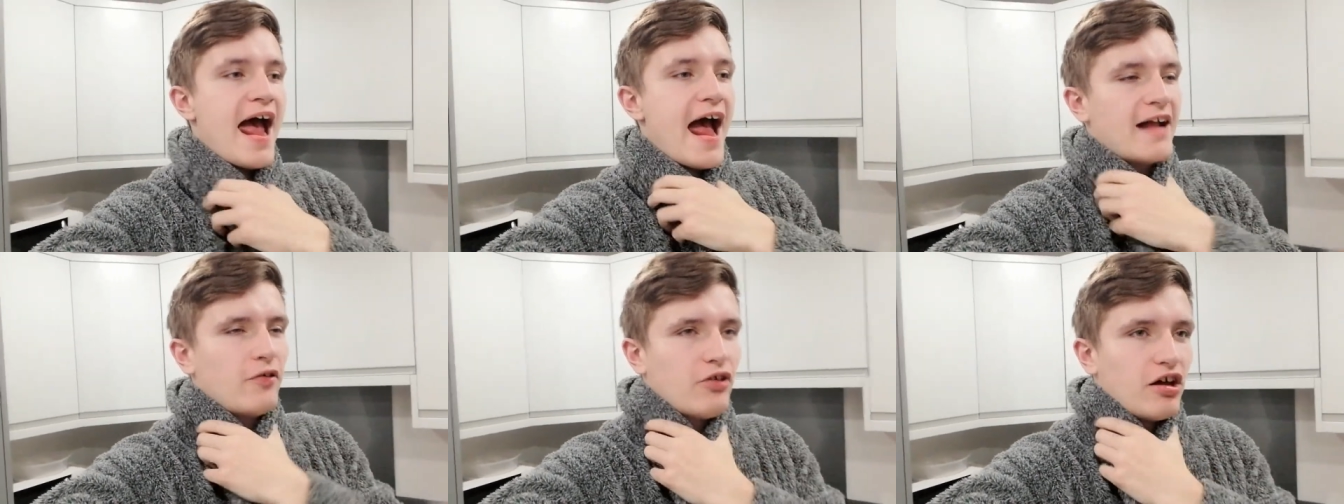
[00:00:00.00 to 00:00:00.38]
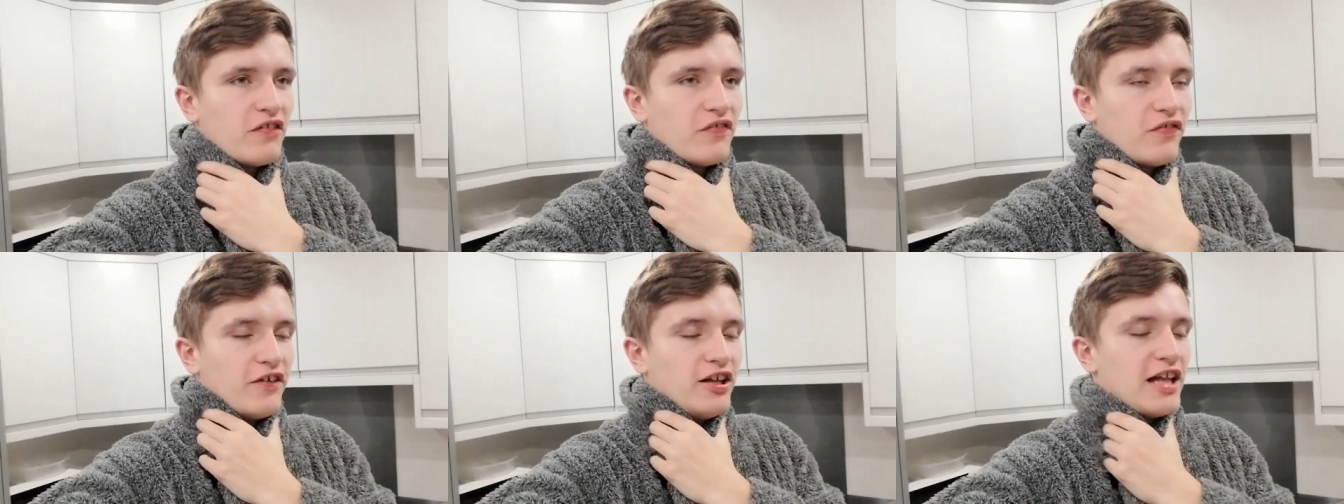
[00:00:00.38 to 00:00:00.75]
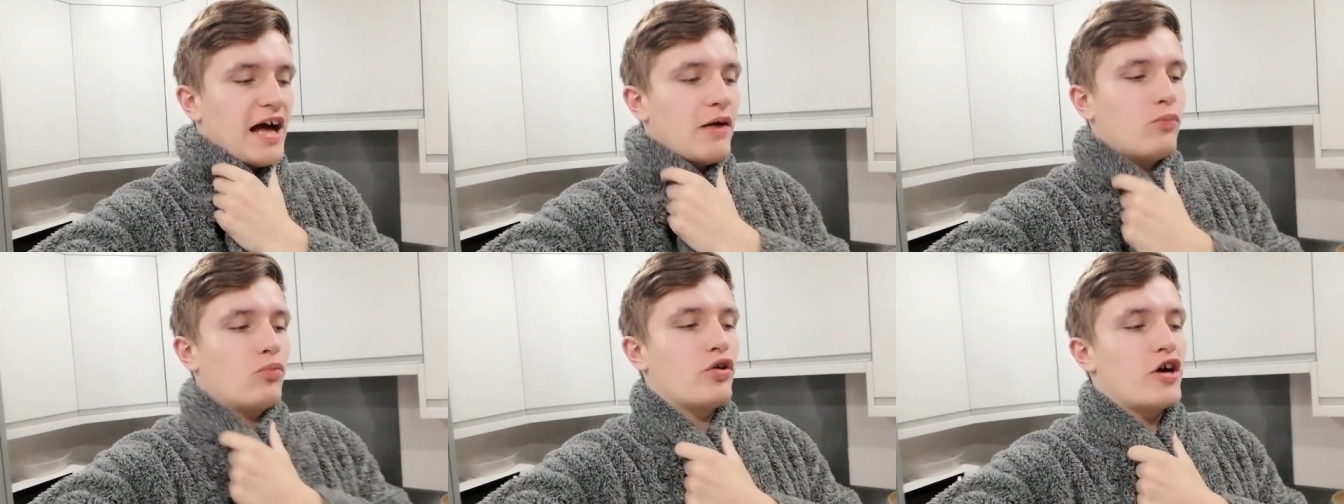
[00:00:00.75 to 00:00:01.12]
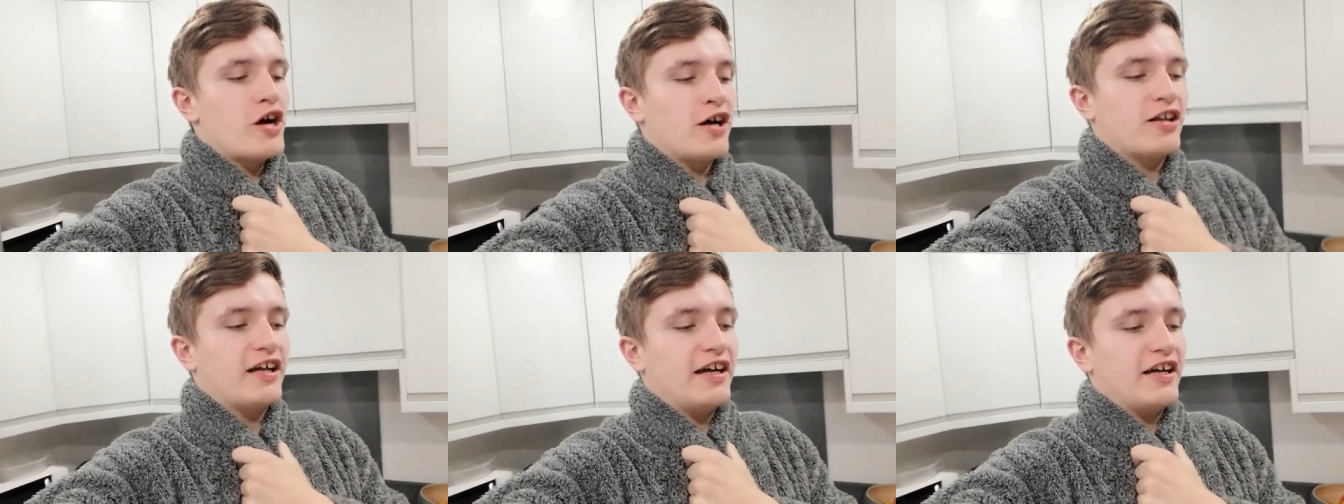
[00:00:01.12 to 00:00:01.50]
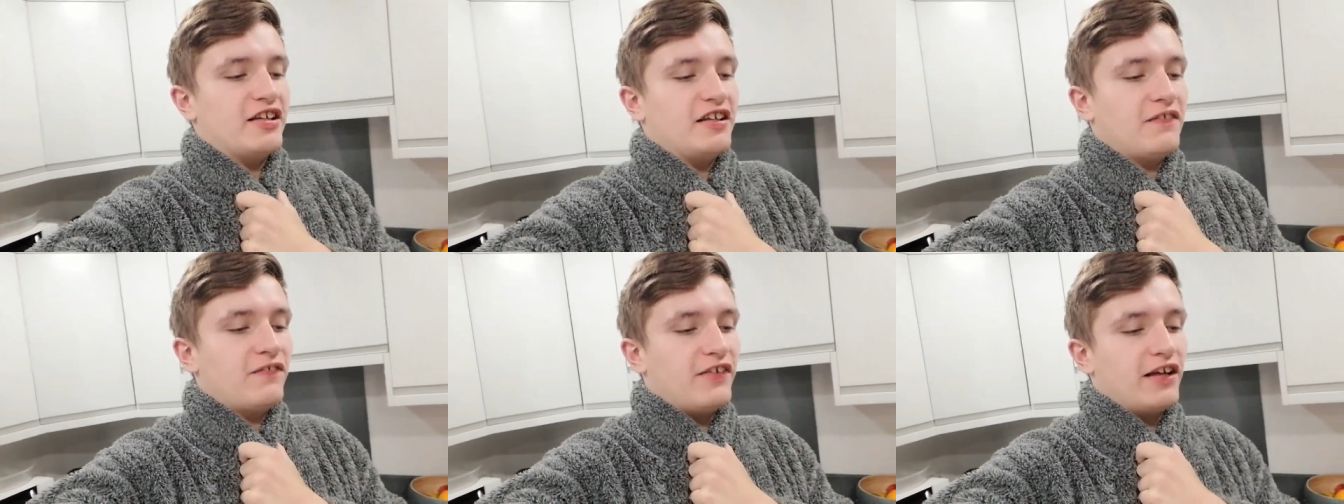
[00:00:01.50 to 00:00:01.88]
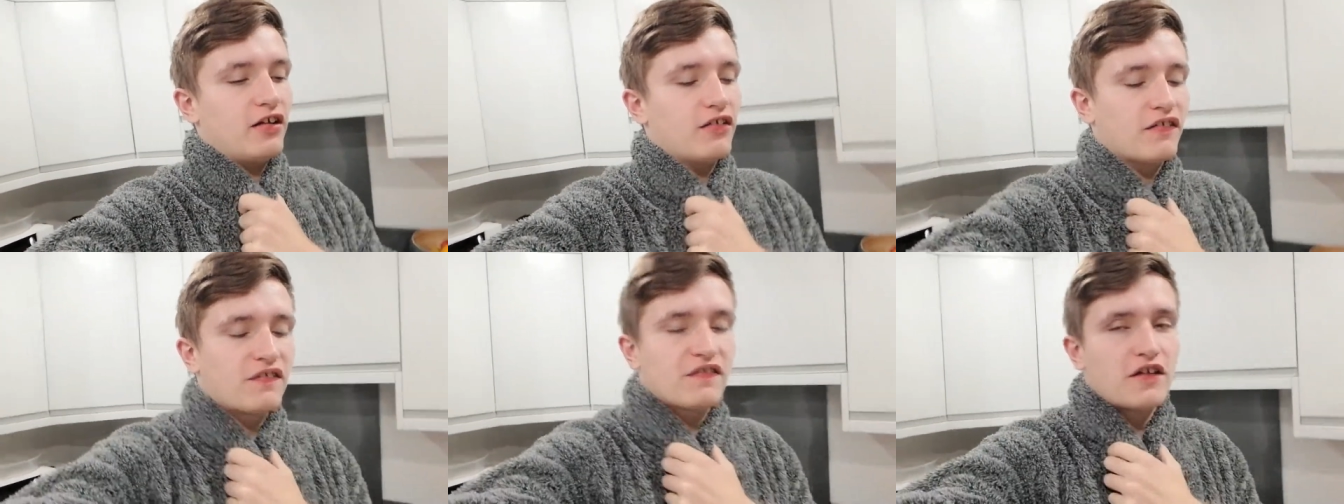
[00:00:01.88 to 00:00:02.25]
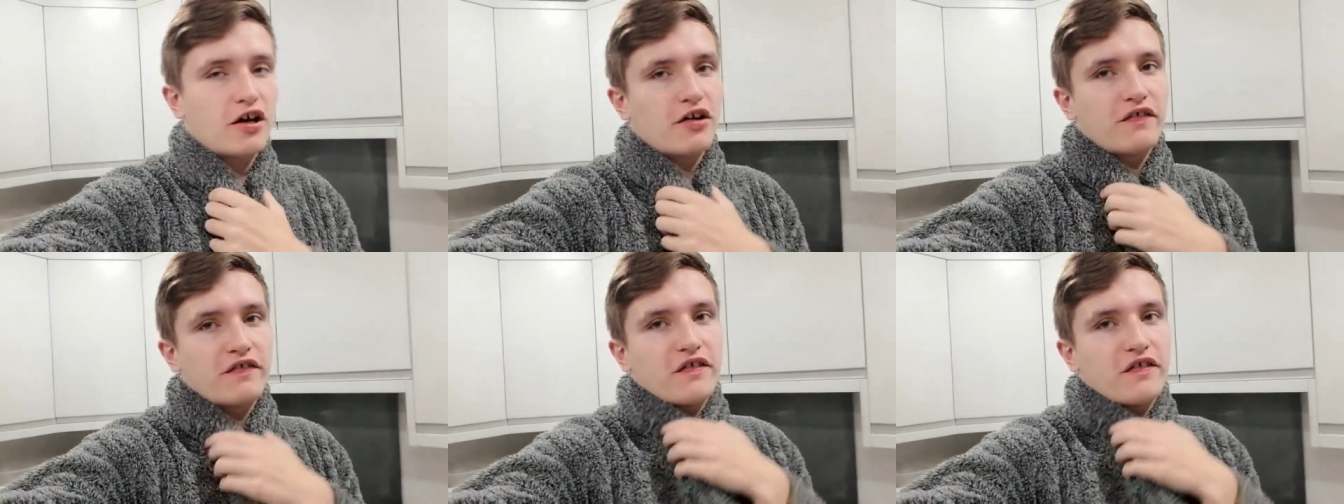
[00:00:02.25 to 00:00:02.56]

anyone else feel that where like they feel so